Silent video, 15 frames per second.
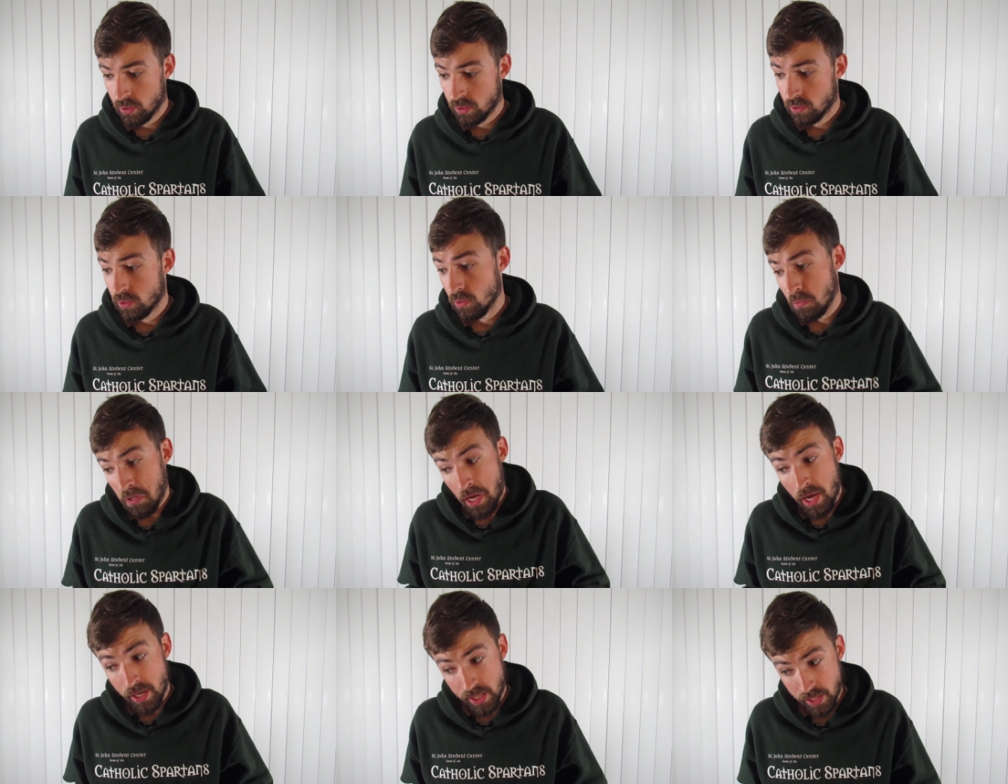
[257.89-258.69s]
So
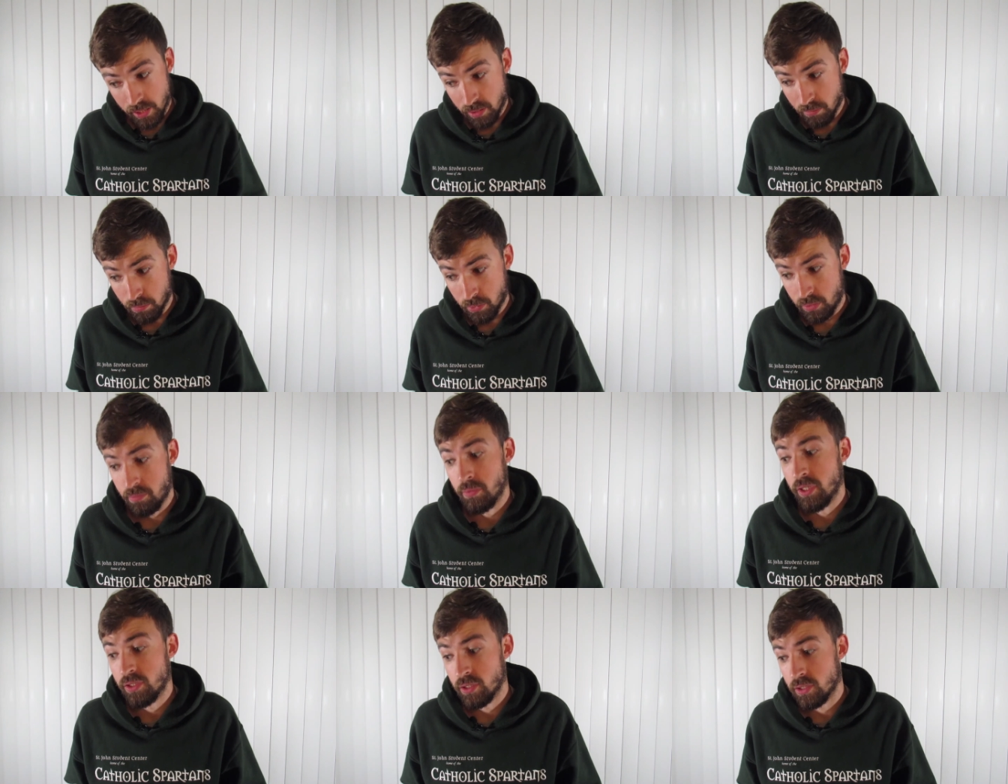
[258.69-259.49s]
catechism
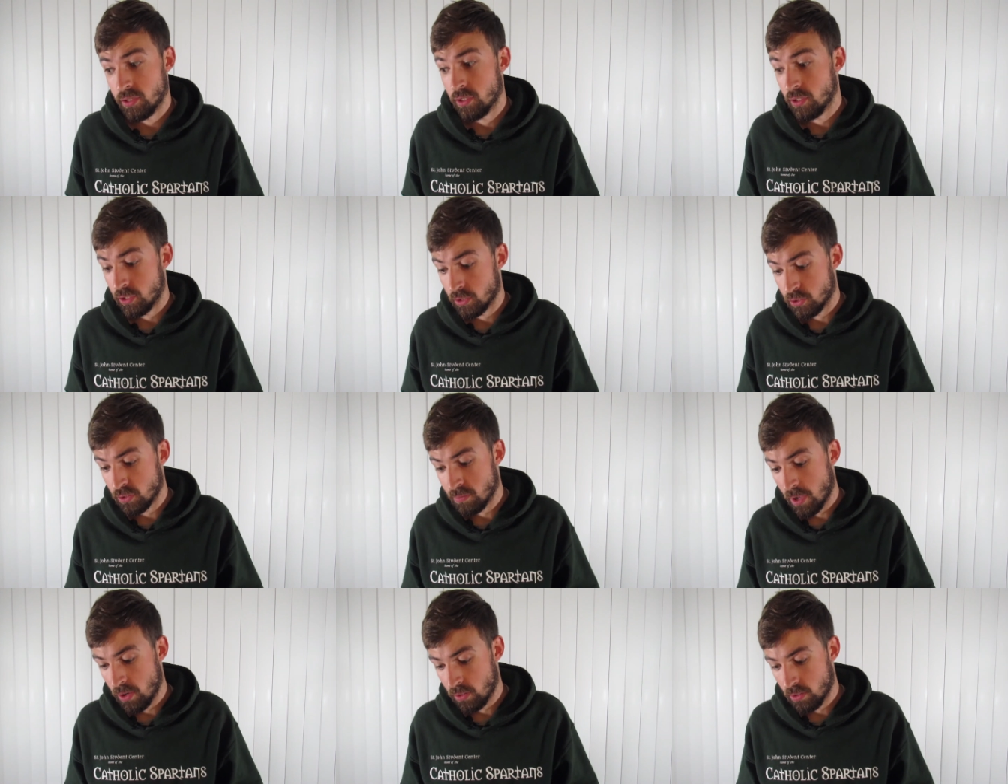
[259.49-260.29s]
permits us to
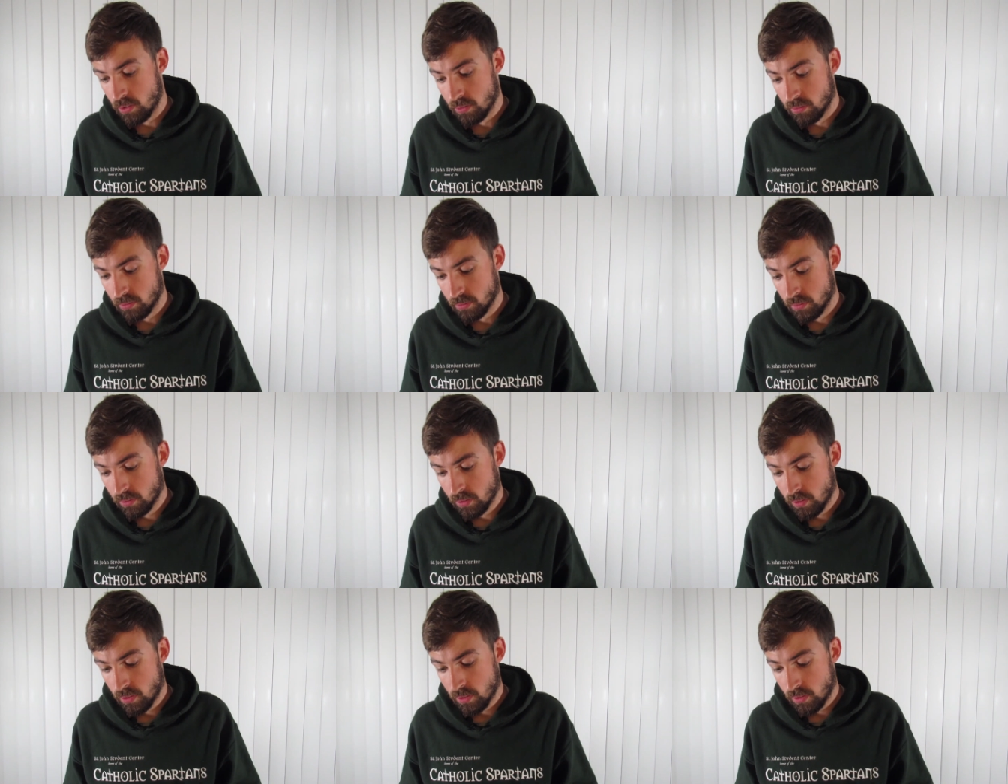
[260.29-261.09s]
consume alcohol.
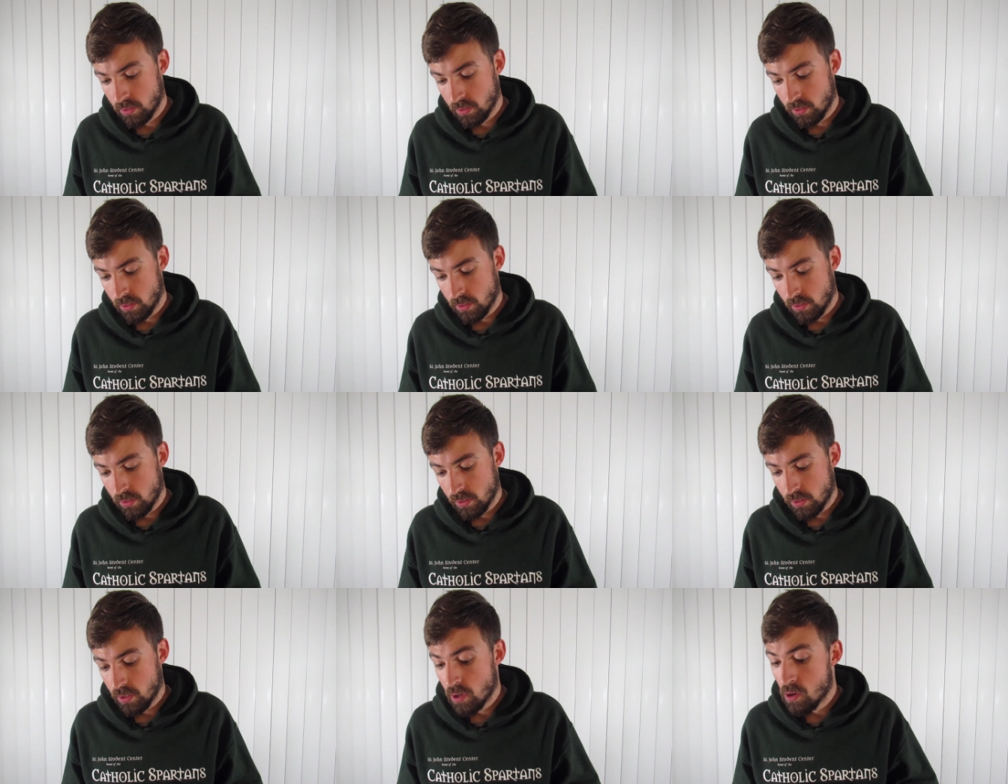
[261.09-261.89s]

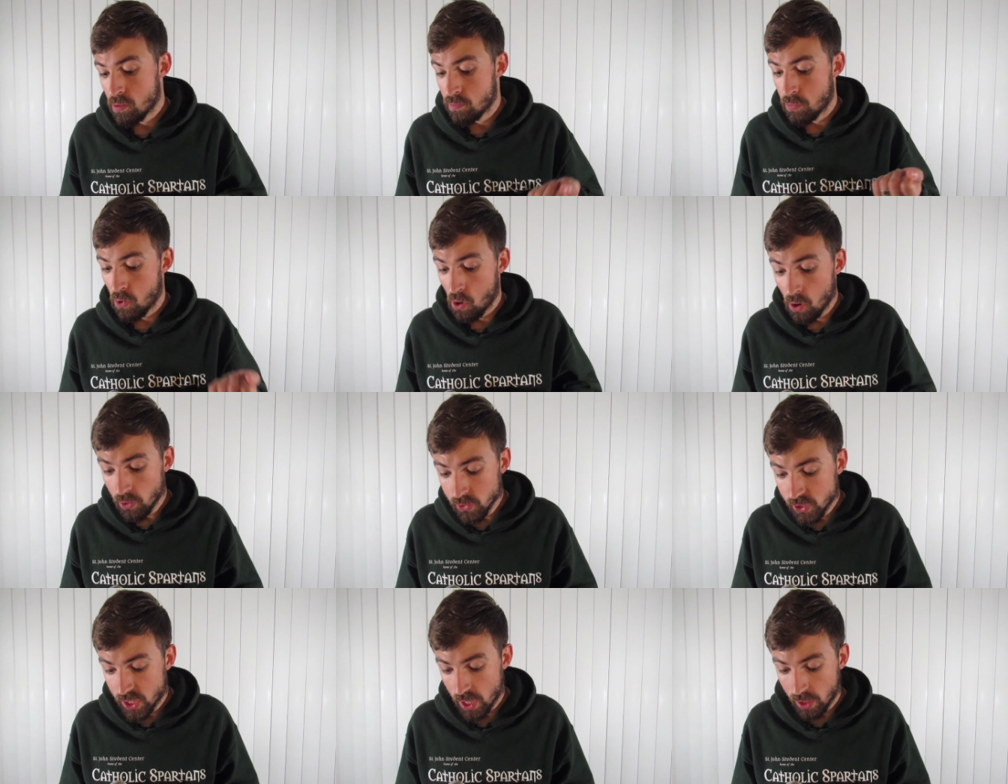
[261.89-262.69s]

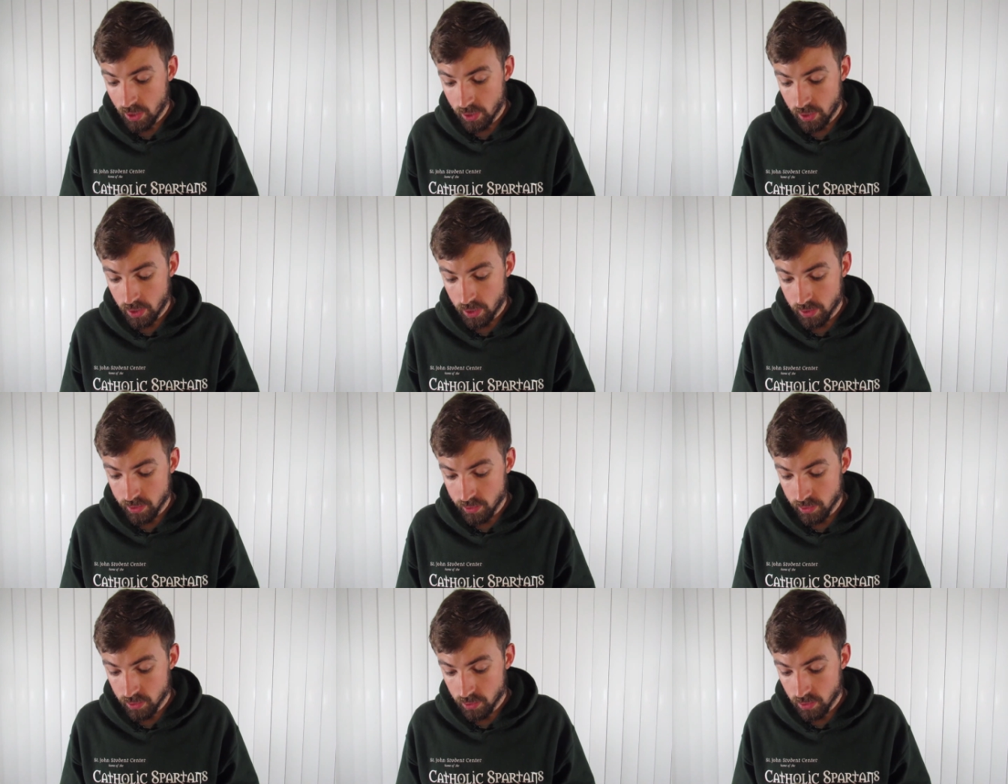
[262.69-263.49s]
Paul's telling
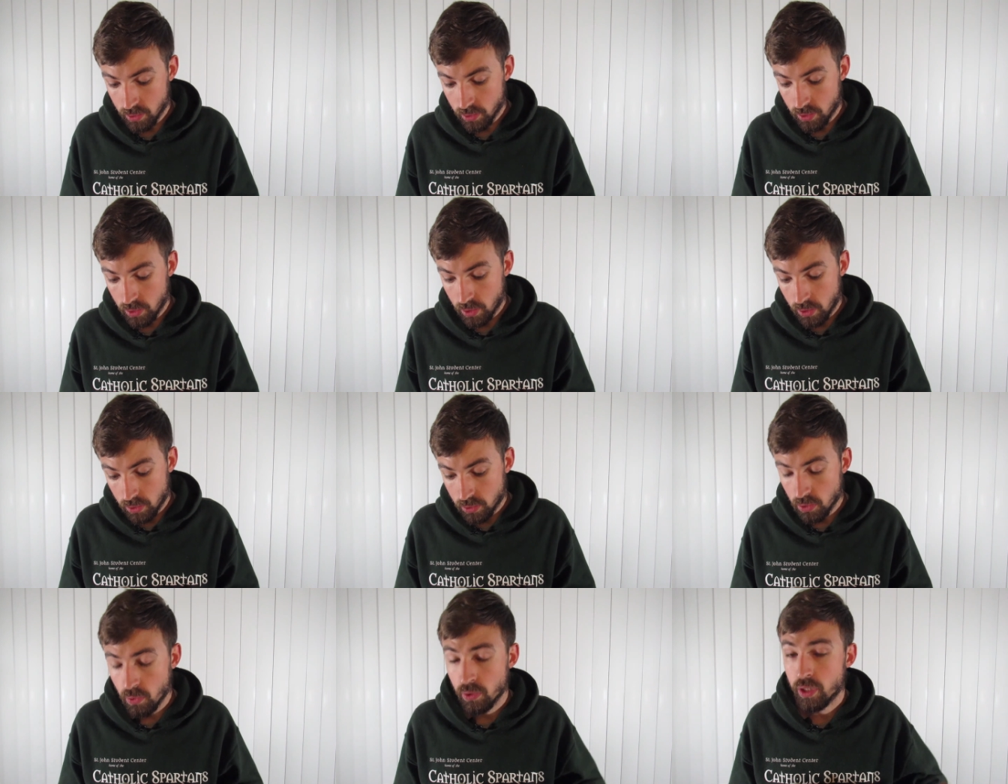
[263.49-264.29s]
us
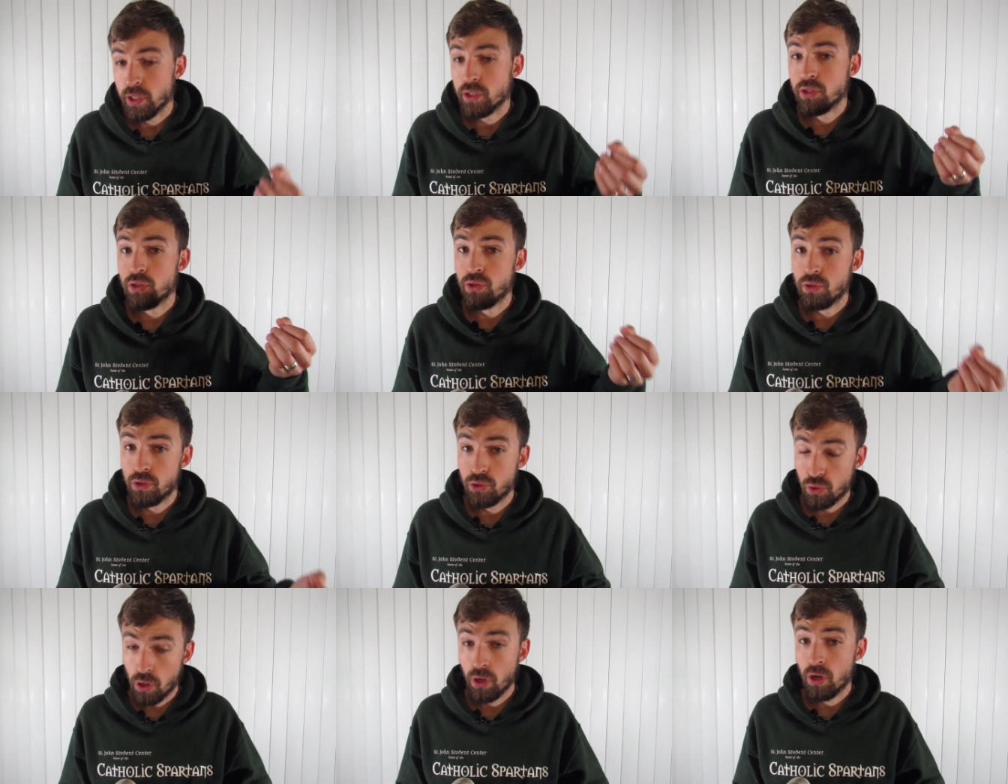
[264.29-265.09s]
don't get
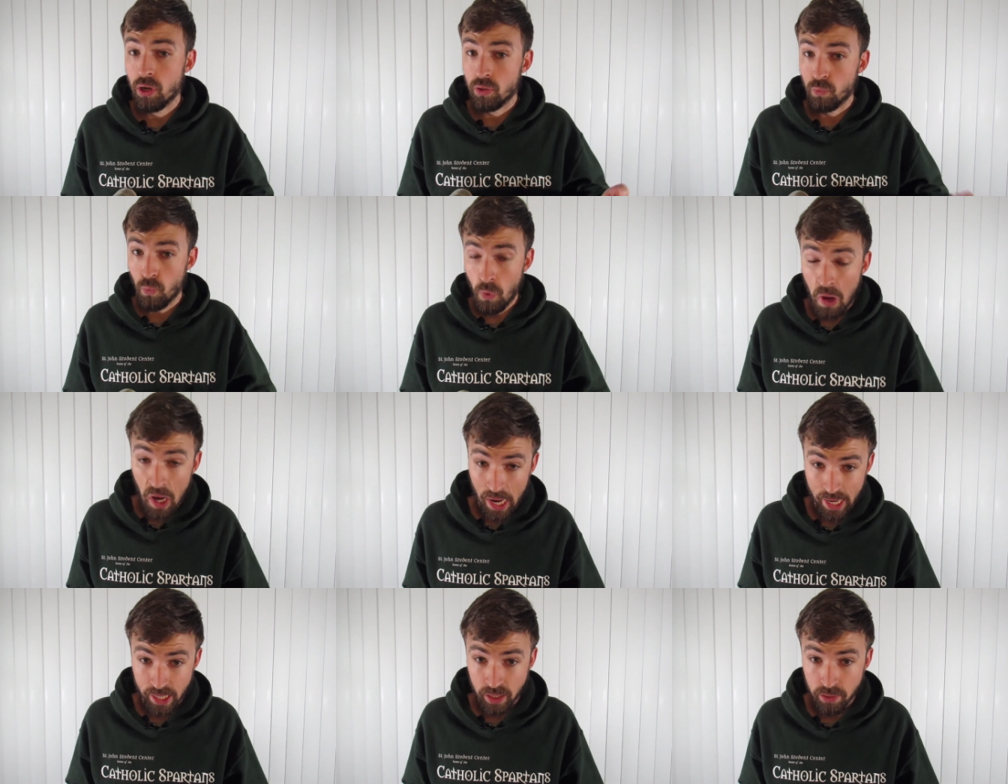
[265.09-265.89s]
drunk on
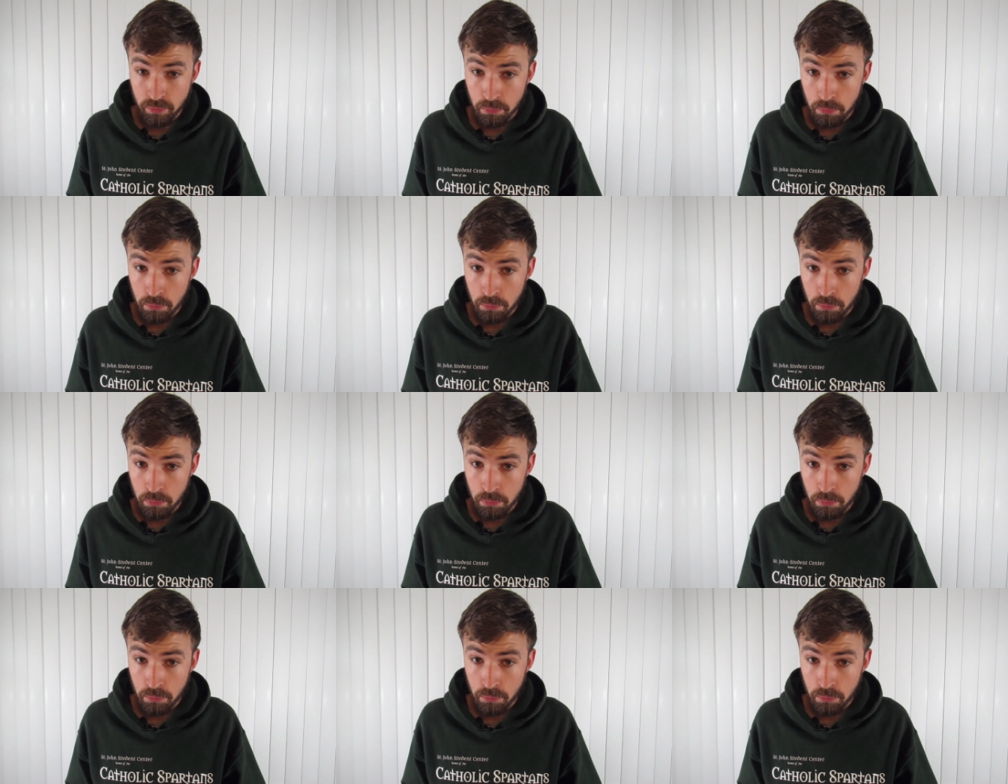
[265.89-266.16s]
wine.